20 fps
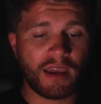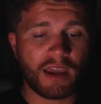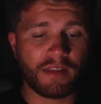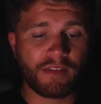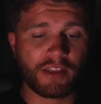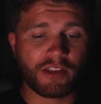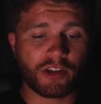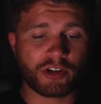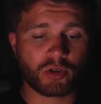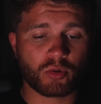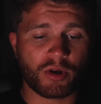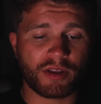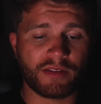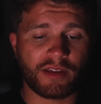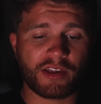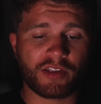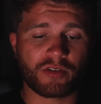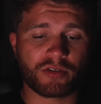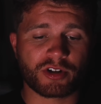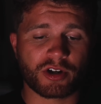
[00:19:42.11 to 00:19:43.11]
And then the twin
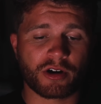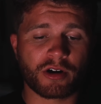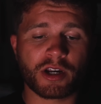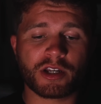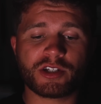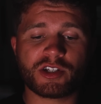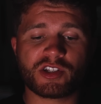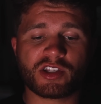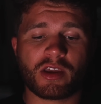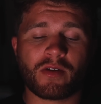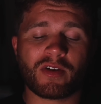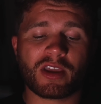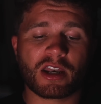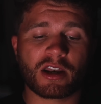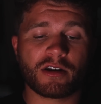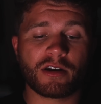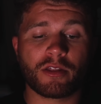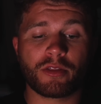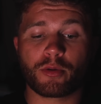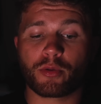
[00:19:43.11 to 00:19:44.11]
laser turret, just giving it
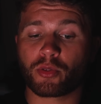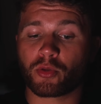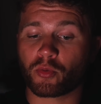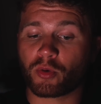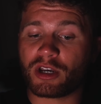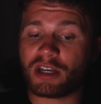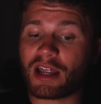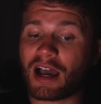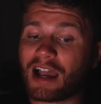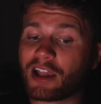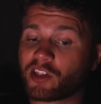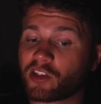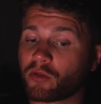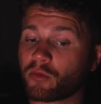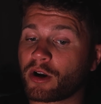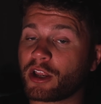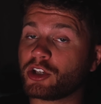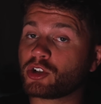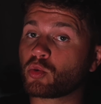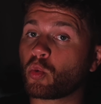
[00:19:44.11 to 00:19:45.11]
another 3 dice at
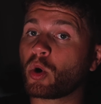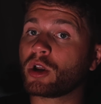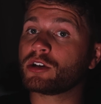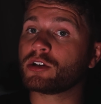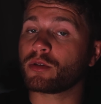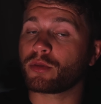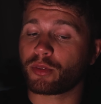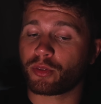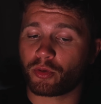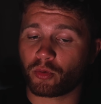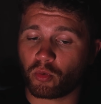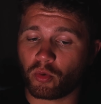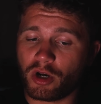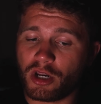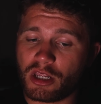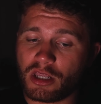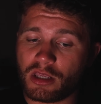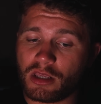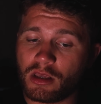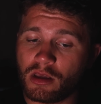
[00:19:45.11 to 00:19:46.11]
range 1 to
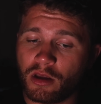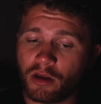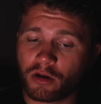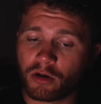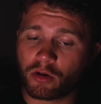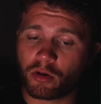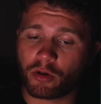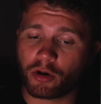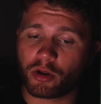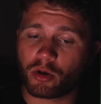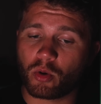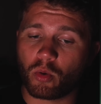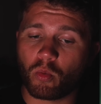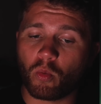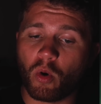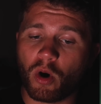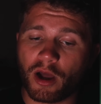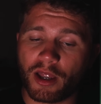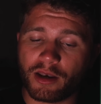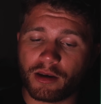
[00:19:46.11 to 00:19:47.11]
3, critical
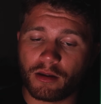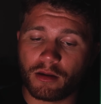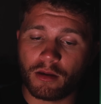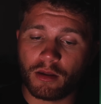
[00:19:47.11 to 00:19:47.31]
1.